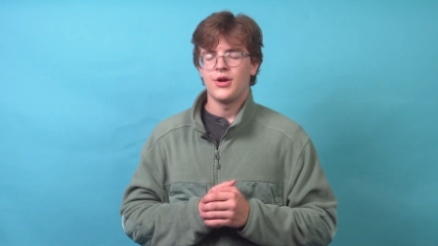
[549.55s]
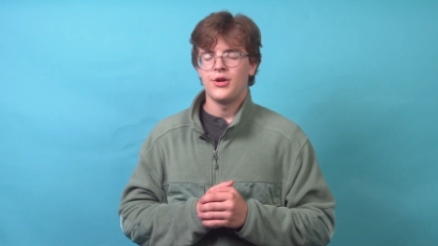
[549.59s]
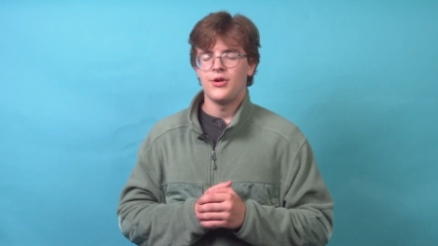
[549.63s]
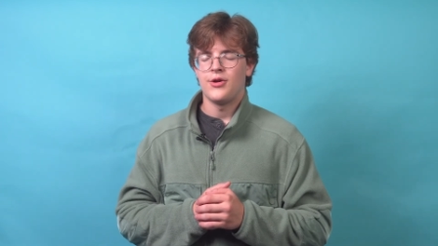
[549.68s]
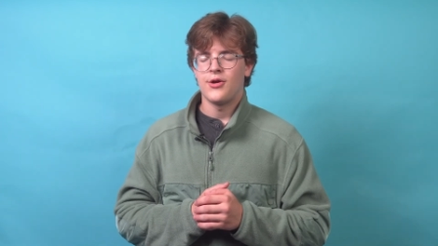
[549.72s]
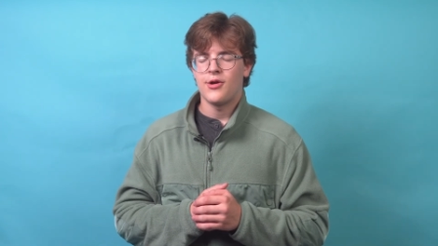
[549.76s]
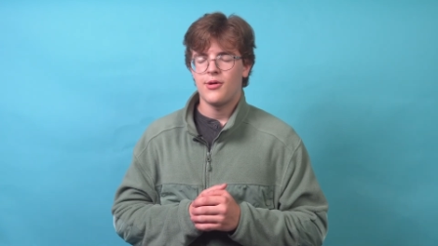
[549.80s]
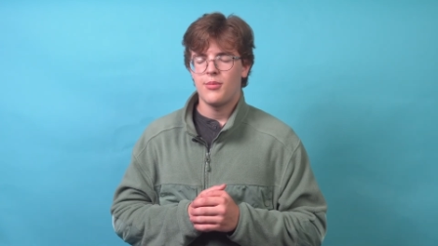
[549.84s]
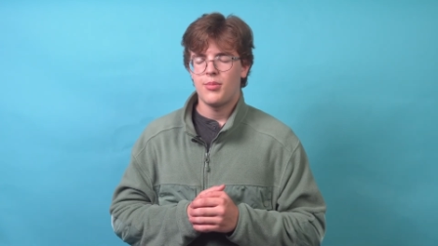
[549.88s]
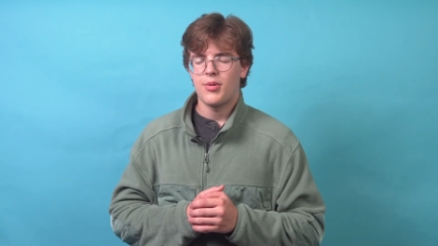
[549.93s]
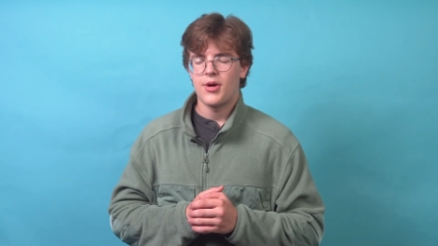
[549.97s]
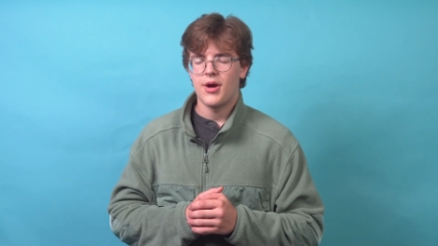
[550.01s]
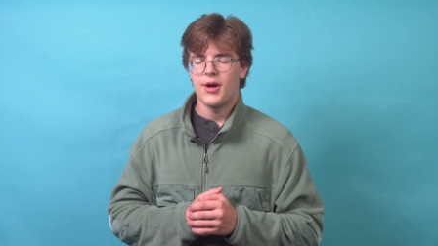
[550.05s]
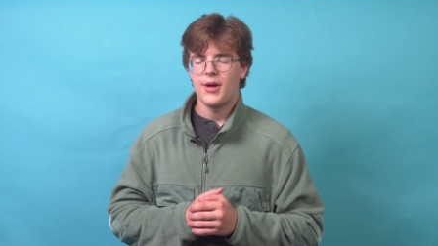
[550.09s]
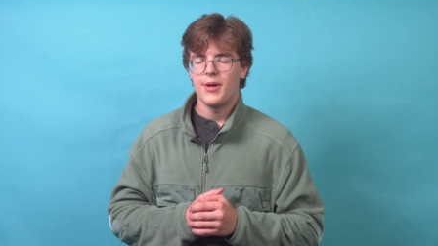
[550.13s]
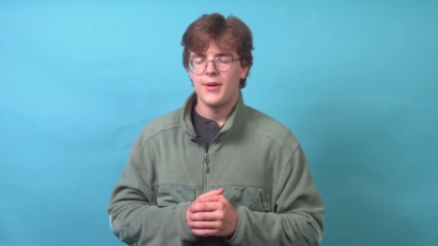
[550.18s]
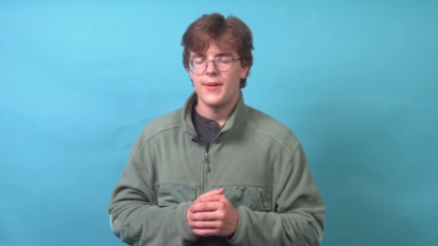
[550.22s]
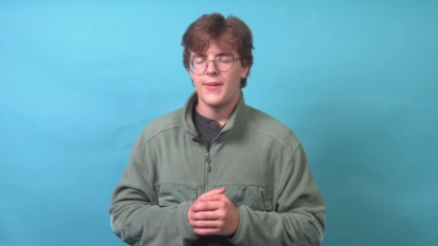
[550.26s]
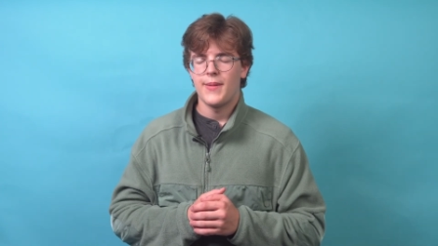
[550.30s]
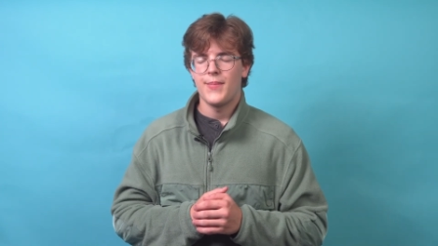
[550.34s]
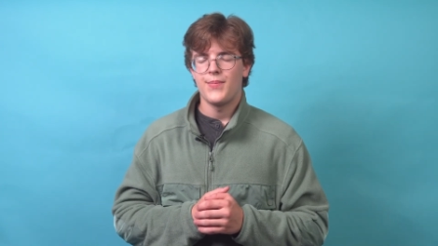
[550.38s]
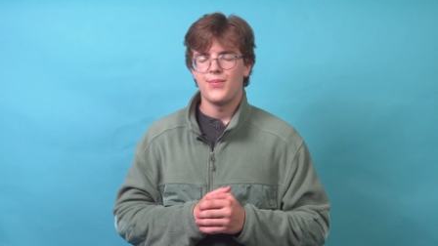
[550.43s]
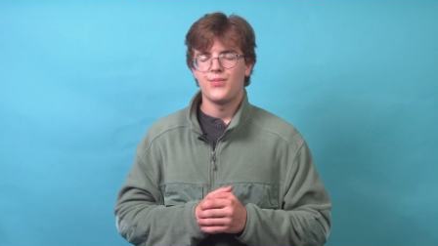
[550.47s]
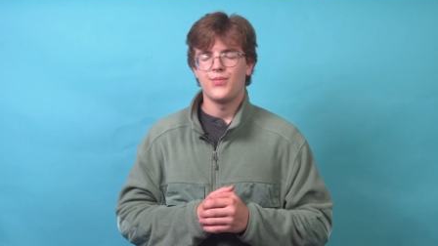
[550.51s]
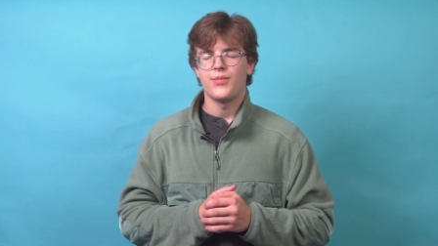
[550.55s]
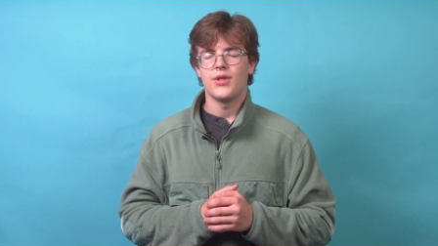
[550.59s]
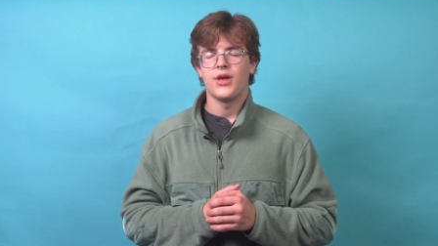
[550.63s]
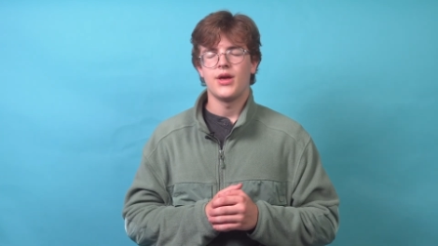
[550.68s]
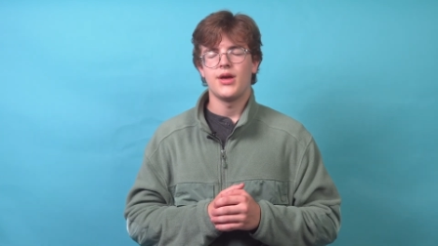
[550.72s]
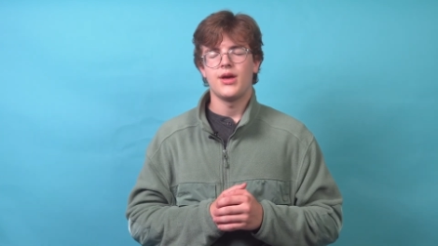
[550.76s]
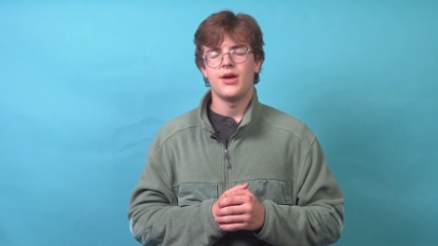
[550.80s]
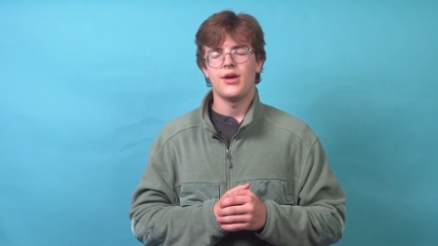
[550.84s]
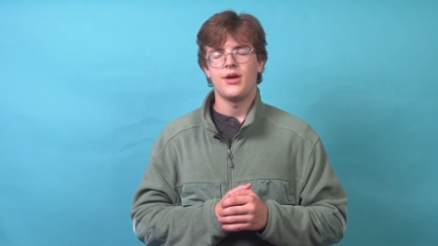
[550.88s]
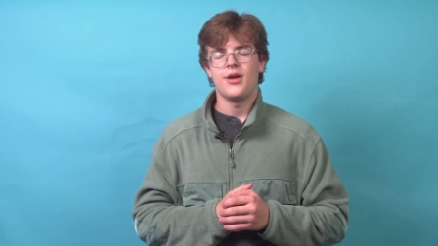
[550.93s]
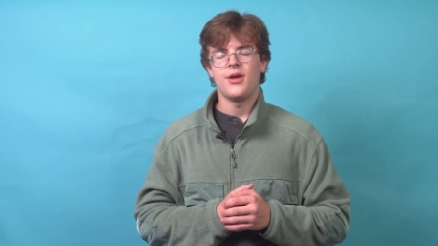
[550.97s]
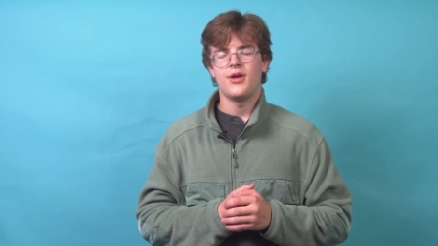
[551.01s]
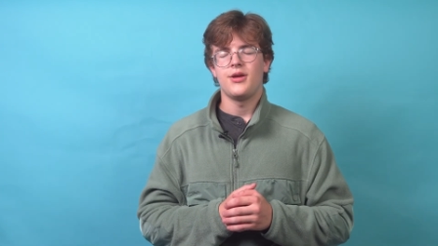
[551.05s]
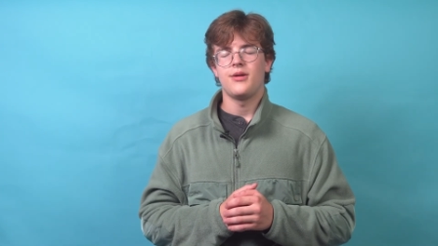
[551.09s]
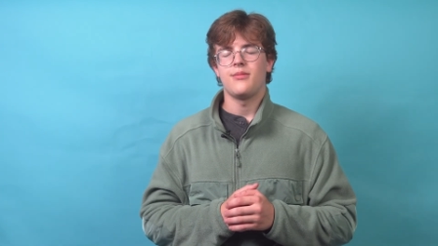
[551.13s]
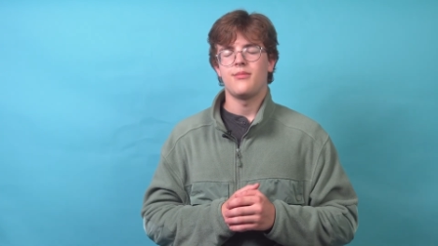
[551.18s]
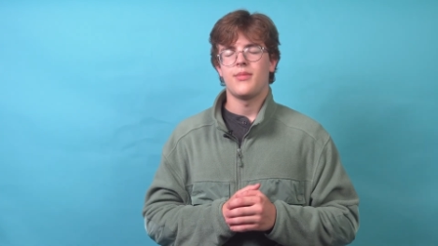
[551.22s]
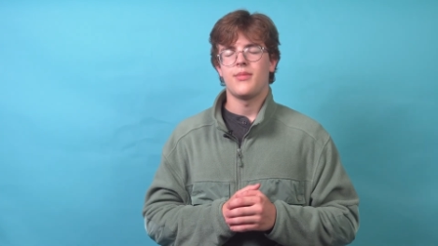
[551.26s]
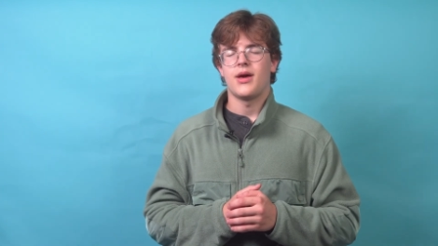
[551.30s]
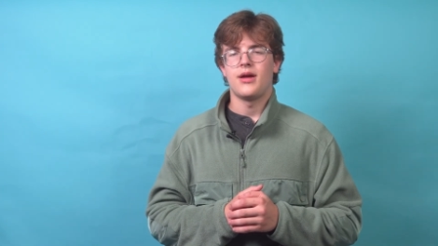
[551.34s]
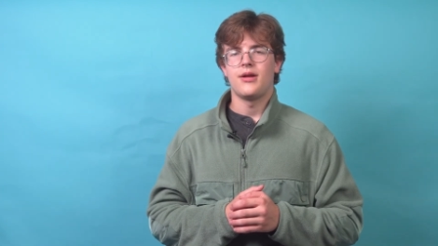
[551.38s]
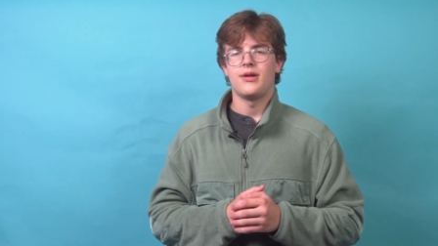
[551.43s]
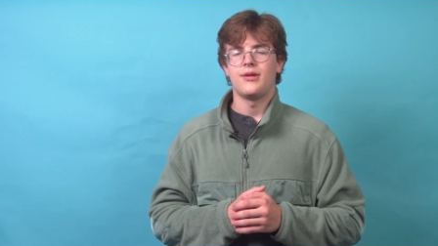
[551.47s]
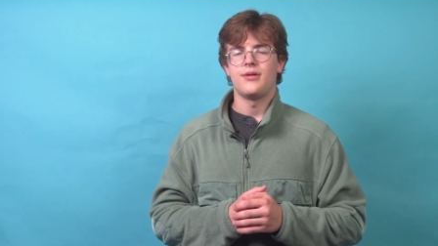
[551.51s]
In your prayer,
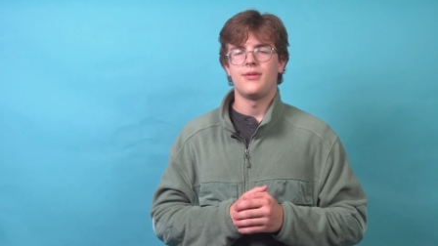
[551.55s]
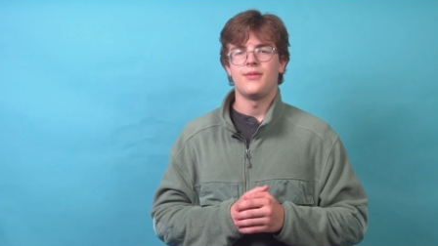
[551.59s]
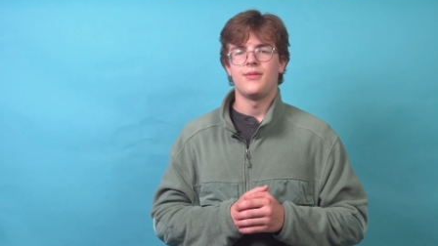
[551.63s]
amen.